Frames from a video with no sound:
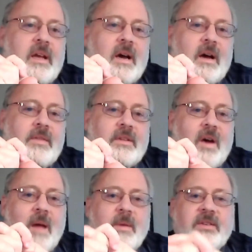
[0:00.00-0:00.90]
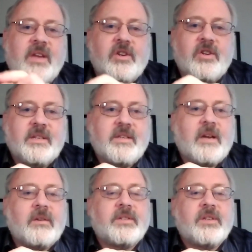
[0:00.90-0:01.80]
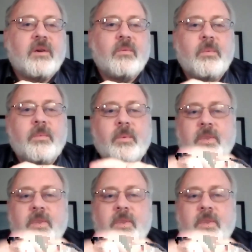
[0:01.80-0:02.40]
uh, the time of the session, et cetera. So we're